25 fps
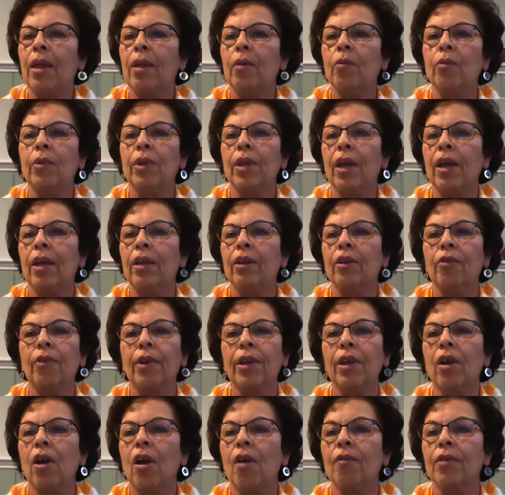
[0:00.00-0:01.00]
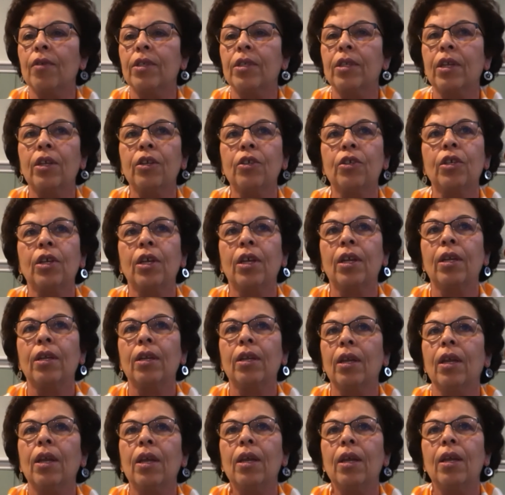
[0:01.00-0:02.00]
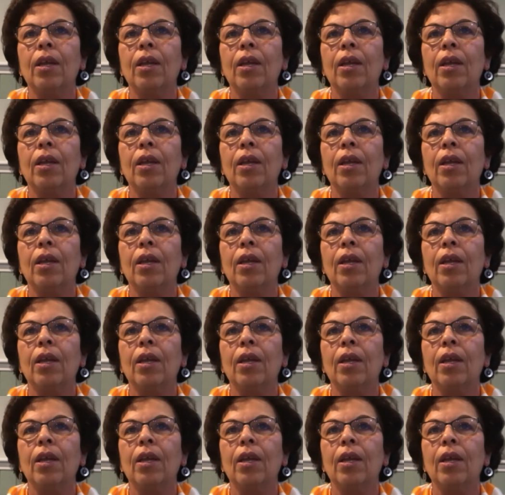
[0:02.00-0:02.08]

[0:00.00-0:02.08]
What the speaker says: and we had a great conversation.